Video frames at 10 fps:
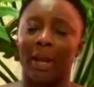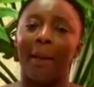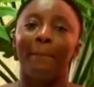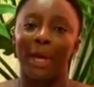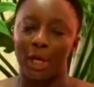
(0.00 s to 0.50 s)

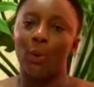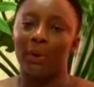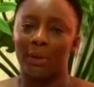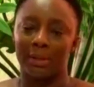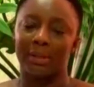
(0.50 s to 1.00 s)
And make you
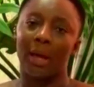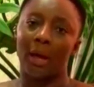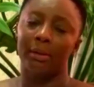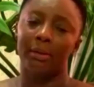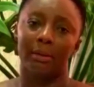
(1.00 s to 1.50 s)

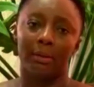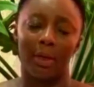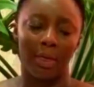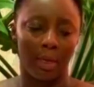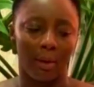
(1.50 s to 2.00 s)
understand.
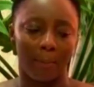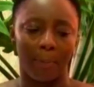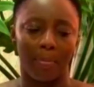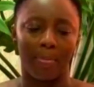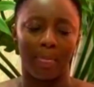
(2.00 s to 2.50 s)

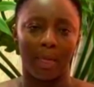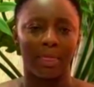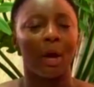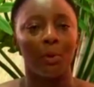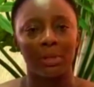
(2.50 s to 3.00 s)

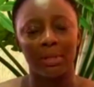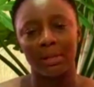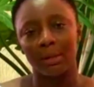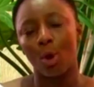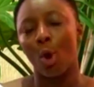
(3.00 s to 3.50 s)
There is
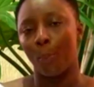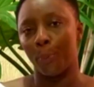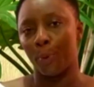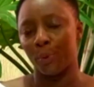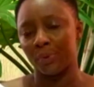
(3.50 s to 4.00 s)
this
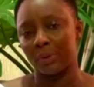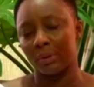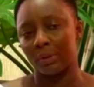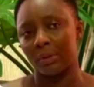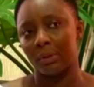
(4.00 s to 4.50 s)
couples.